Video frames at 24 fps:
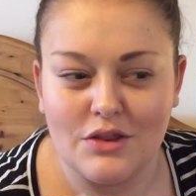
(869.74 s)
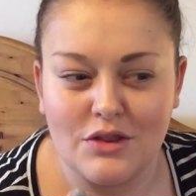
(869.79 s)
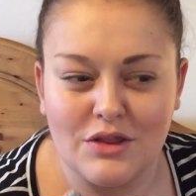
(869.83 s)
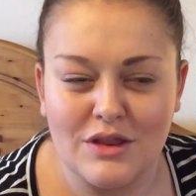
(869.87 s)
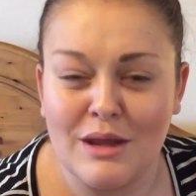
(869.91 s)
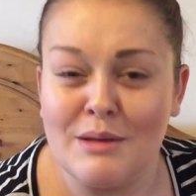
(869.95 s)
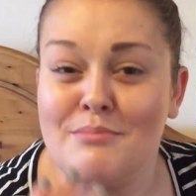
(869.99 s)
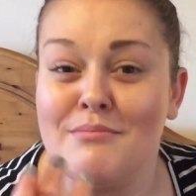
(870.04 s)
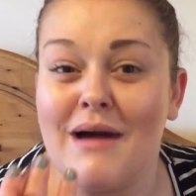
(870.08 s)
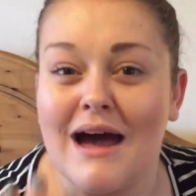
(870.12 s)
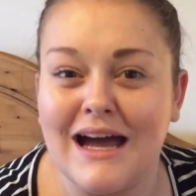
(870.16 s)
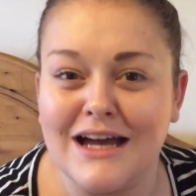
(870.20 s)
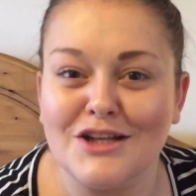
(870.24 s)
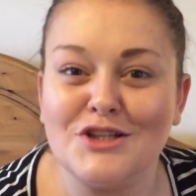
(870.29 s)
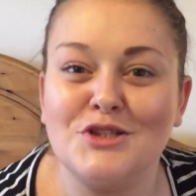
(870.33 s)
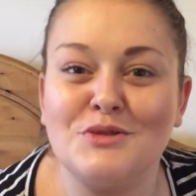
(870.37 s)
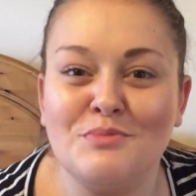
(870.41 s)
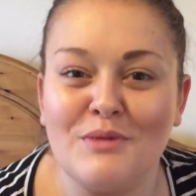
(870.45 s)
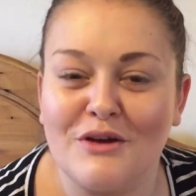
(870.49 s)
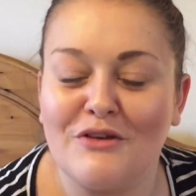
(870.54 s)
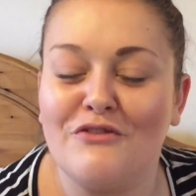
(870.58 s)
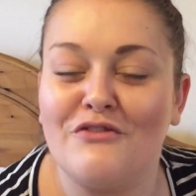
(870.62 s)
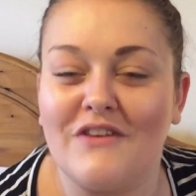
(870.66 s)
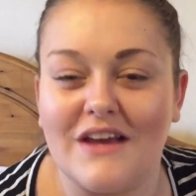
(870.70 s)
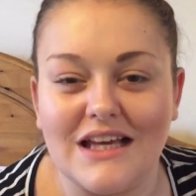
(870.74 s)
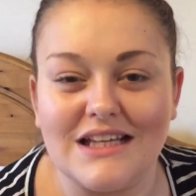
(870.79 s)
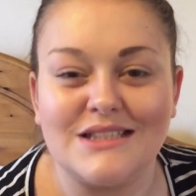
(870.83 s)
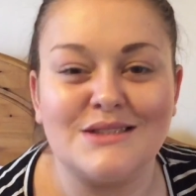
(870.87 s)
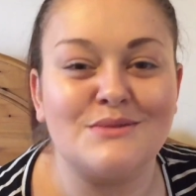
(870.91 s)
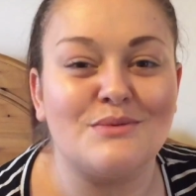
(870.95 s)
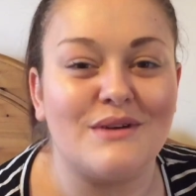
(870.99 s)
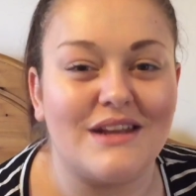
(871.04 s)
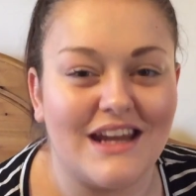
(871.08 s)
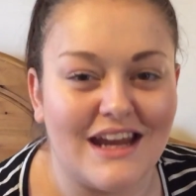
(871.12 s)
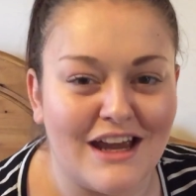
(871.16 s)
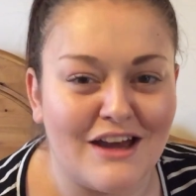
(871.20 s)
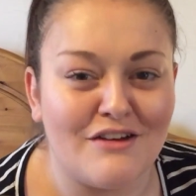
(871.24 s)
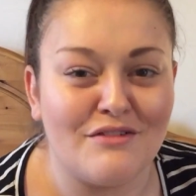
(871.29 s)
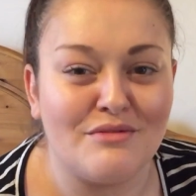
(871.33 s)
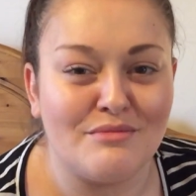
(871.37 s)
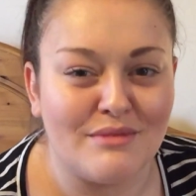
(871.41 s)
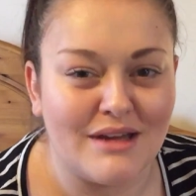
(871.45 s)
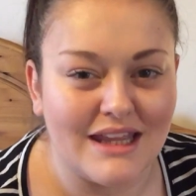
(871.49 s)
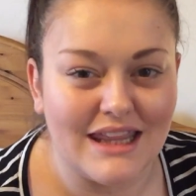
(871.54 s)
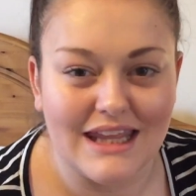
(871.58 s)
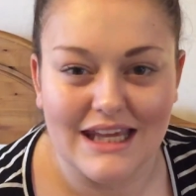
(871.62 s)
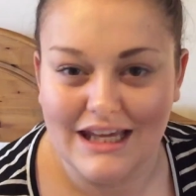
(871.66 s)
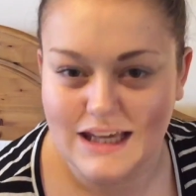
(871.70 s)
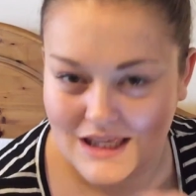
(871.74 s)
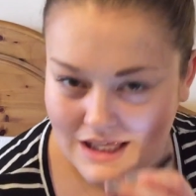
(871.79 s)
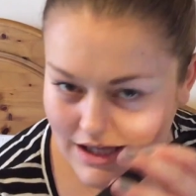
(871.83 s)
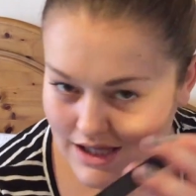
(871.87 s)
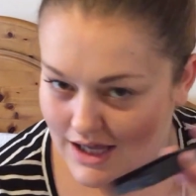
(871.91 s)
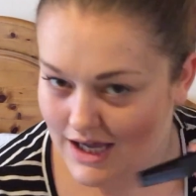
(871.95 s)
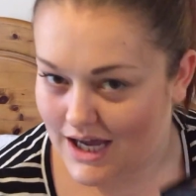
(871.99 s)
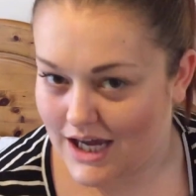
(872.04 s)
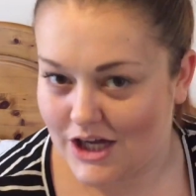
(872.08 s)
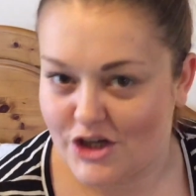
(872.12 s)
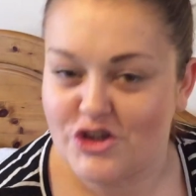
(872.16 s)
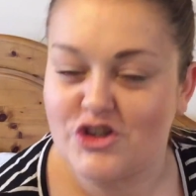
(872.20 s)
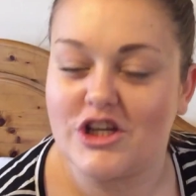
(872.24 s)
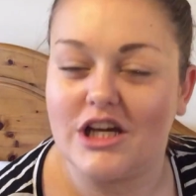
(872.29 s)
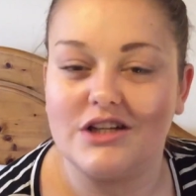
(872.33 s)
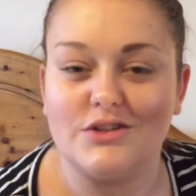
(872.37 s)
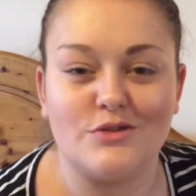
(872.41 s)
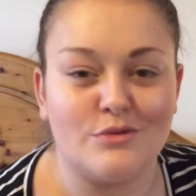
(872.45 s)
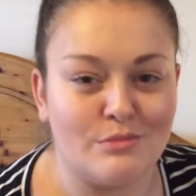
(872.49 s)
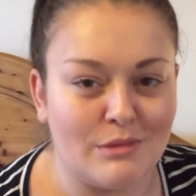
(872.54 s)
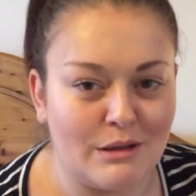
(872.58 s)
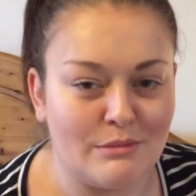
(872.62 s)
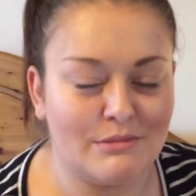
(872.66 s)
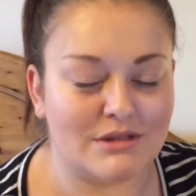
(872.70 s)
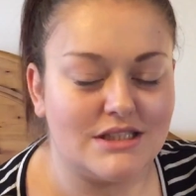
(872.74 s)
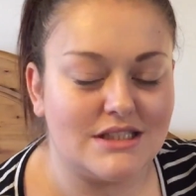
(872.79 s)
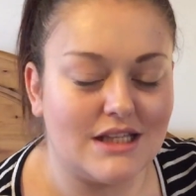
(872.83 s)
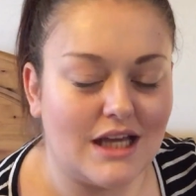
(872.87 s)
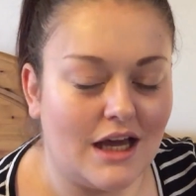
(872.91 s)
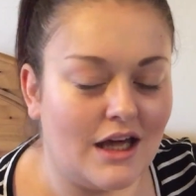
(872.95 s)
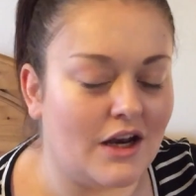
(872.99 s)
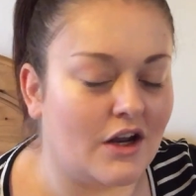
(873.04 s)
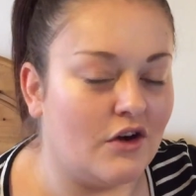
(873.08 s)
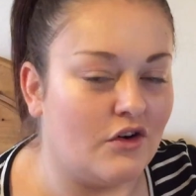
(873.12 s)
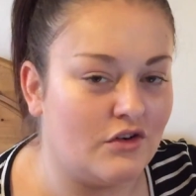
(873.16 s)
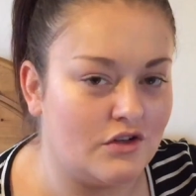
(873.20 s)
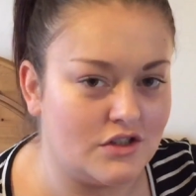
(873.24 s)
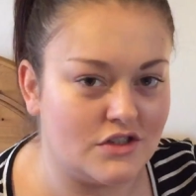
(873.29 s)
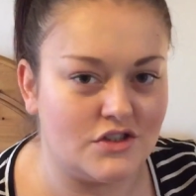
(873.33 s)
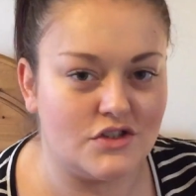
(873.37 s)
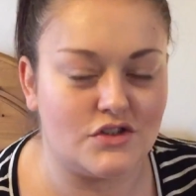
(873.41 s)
they match my face when I have my like eyeshadow and my mascara on.